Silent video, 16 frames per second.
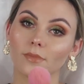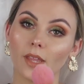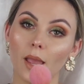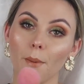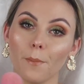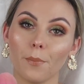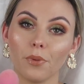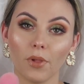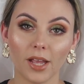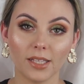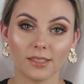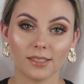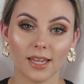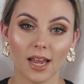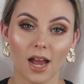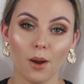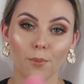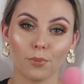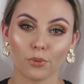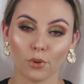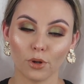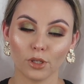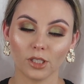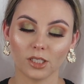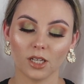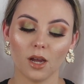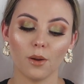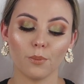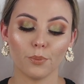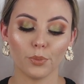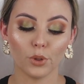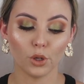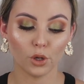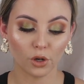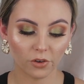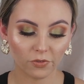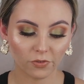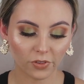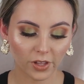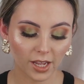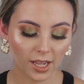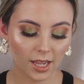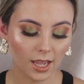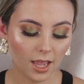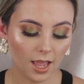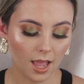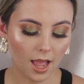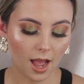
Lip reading: It blends out bronzer beautifully.